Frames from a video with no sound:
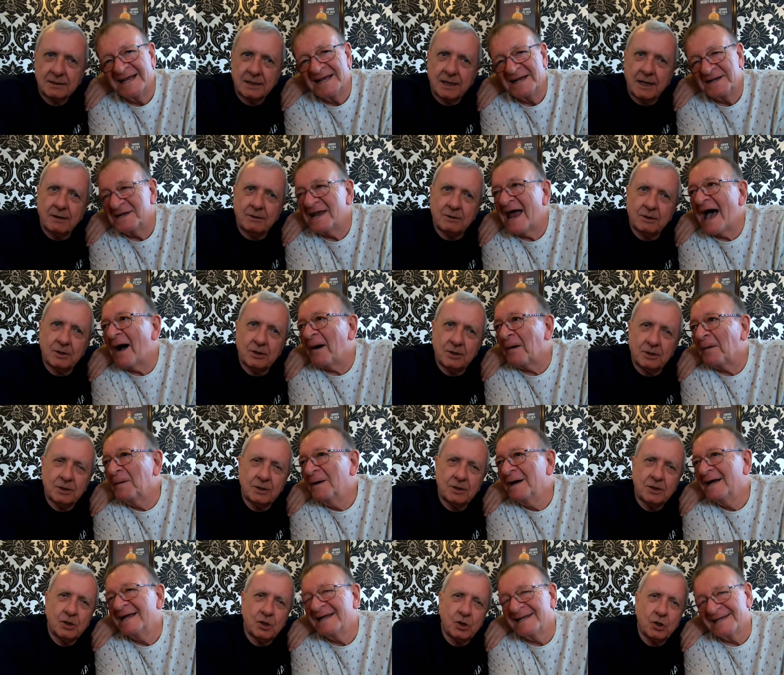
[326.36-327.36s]
Speaker 1: Now,
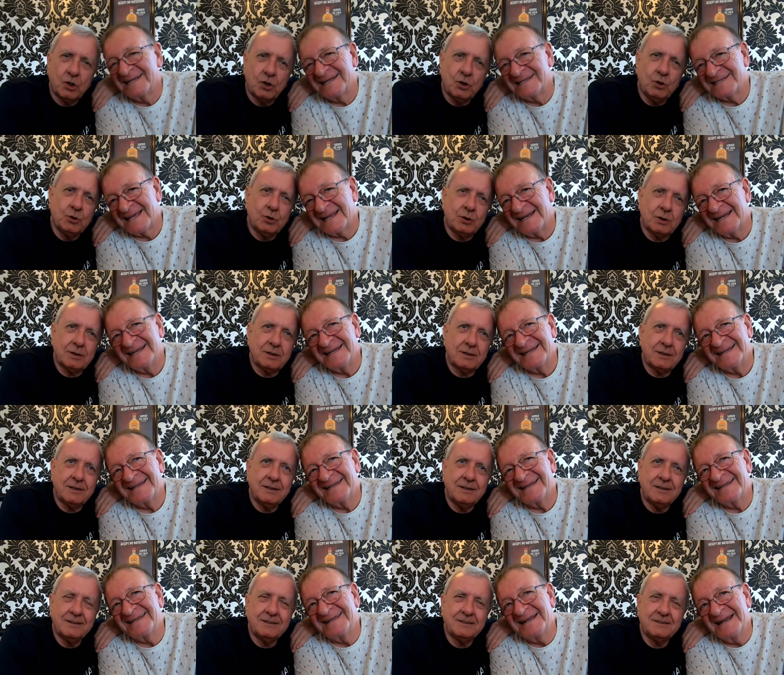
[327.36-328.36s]
you see,
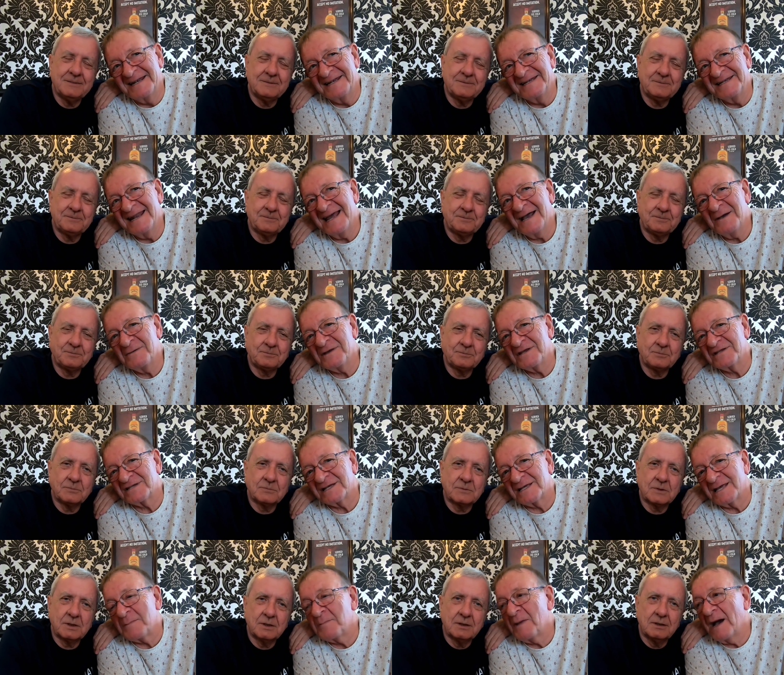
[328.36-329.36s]
now you
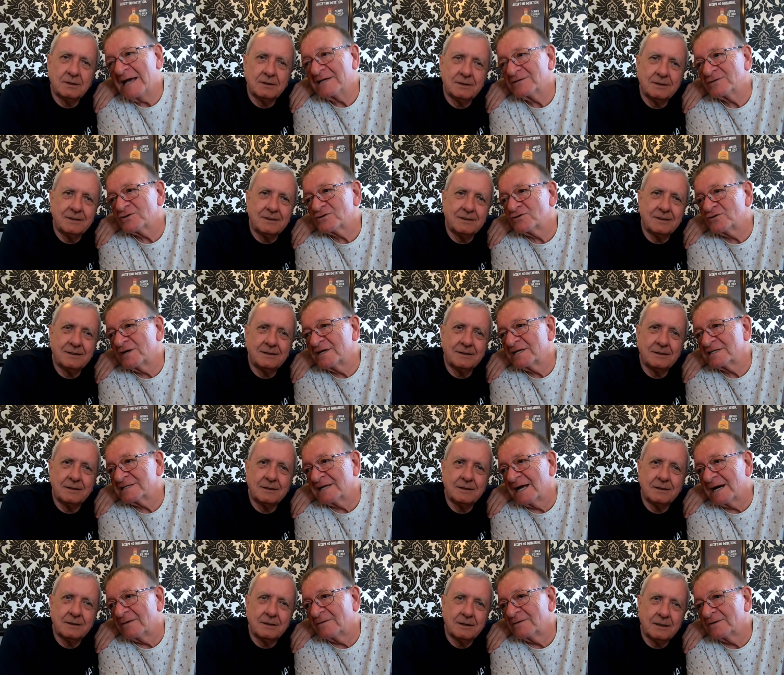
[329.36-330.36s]
see, he buys us drinks
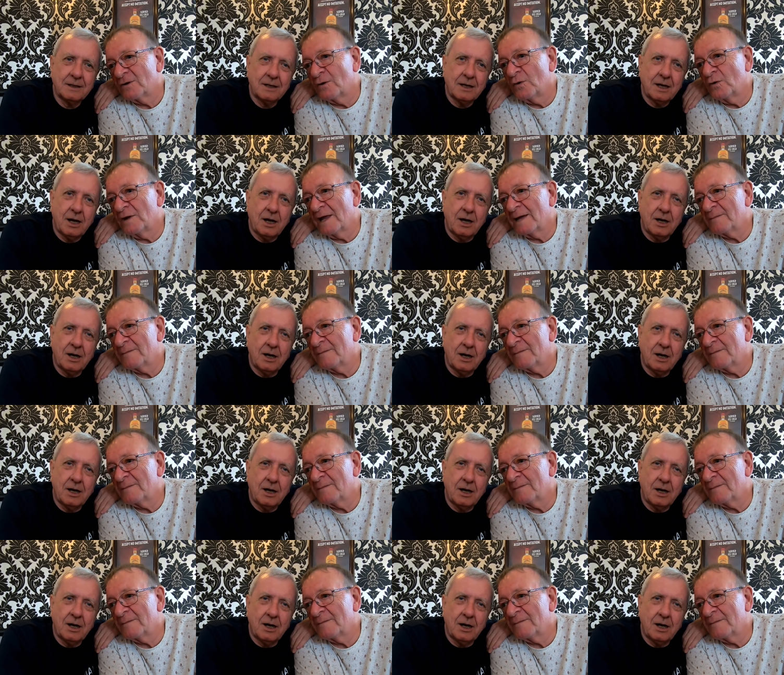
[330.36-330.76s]
now. All